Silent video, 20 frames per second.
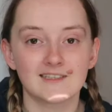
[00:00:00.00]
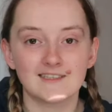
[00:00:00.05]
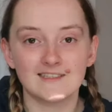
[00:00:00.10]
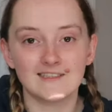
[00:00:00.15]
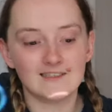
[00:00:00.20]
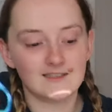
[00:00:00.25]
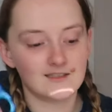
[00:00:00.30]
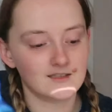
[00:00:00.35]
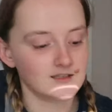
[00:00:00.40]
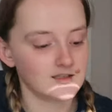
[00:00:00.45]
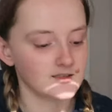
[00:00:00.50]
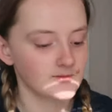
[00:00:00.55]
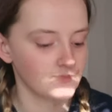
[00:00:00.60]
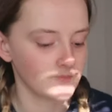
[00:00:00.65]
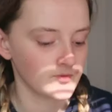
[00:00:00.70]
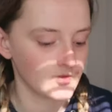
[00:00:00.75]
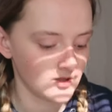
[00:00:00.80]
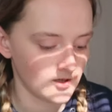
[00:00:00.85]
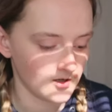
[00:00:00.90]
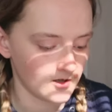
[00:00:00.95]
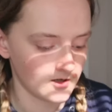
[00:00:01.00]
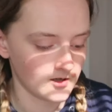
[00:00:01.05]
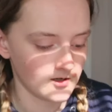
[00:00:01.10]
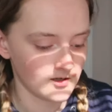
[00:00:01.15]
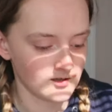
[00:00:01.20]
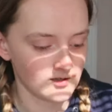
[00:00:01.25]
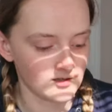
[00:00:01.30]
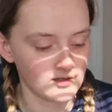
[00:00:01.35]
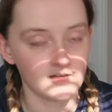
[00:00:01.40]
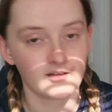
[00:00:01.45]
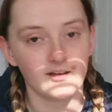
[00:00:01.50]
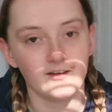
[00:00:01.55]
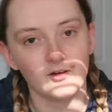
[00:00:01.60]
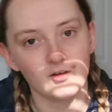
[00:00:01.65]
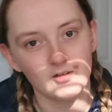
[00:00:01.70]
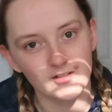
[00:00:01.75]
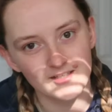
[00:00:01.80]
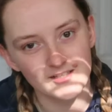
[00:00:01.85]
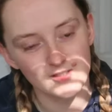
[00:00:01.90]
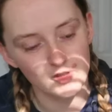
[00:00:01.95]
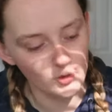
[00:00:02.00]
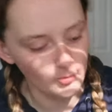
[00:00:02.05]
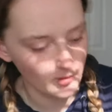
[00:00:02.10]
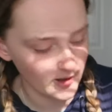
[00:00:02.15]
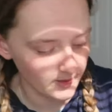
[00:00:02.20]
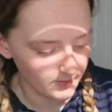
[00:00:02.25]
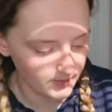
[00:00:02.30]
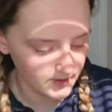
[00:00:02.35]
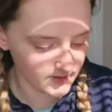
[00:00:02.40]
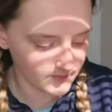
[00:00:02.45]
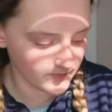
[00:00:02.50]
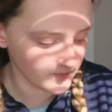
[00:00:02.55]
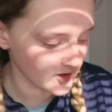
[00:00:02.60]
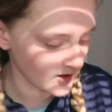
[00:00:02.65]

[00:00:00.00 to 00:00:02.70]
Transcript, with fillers: Scissors. Got nice new paper.